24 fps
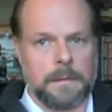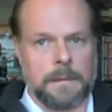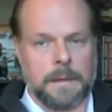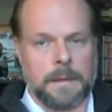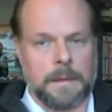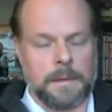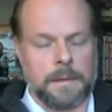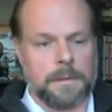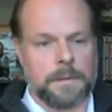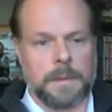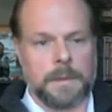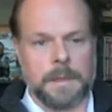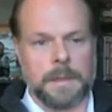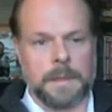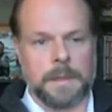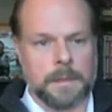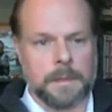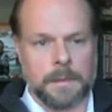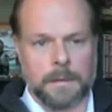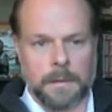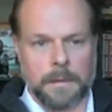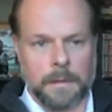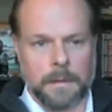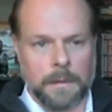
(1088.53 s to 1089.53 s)
a
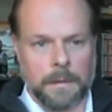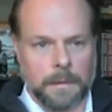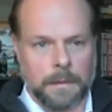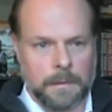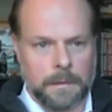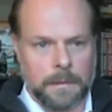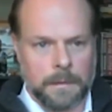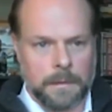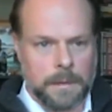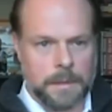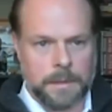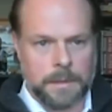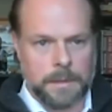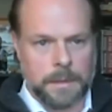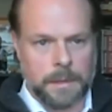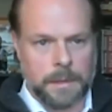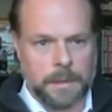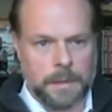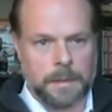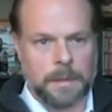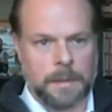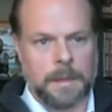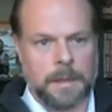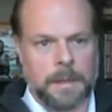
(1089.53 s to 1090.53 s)
traditional
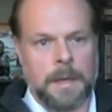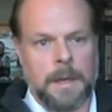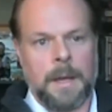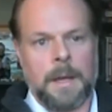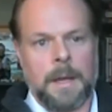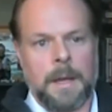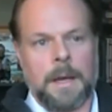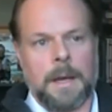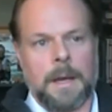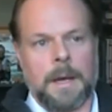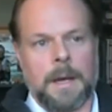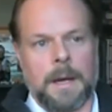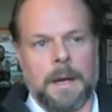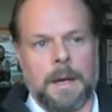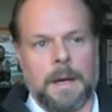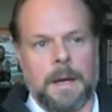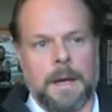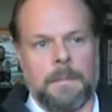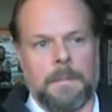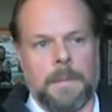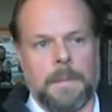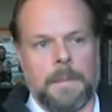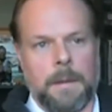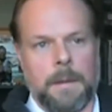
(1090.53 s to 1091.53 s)
Christian,
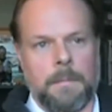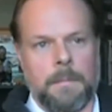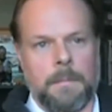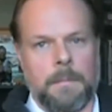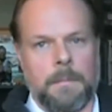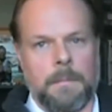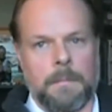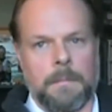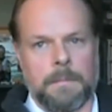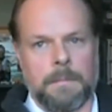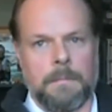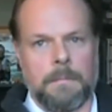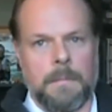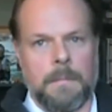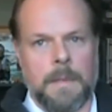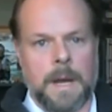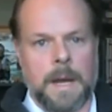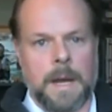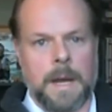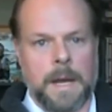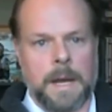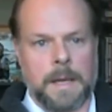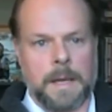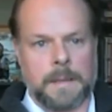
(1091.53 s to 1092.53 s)
and
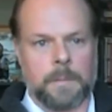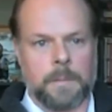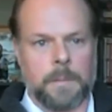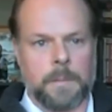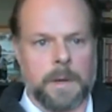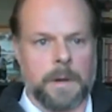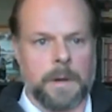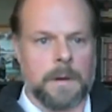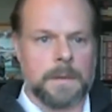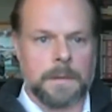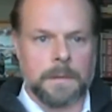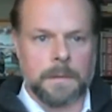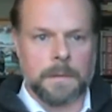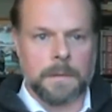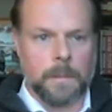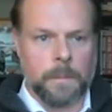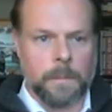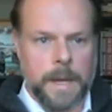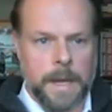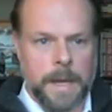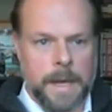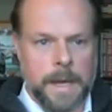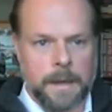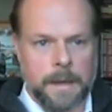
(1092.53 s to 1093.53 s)
my spiritual
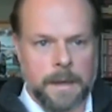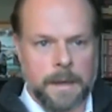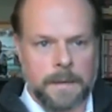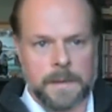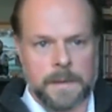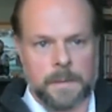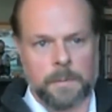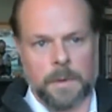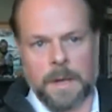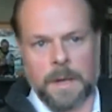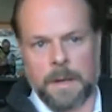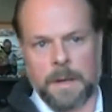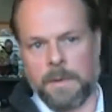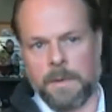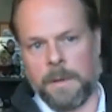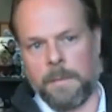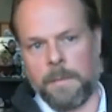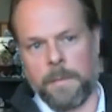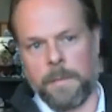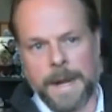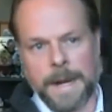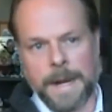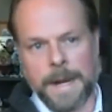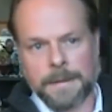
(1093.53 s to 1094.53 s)
path has brought me
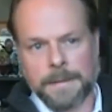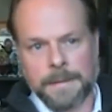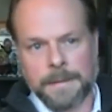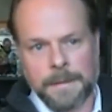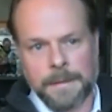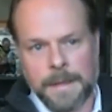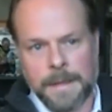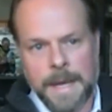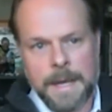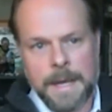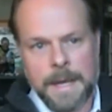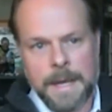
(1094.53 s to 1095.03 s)
back to that.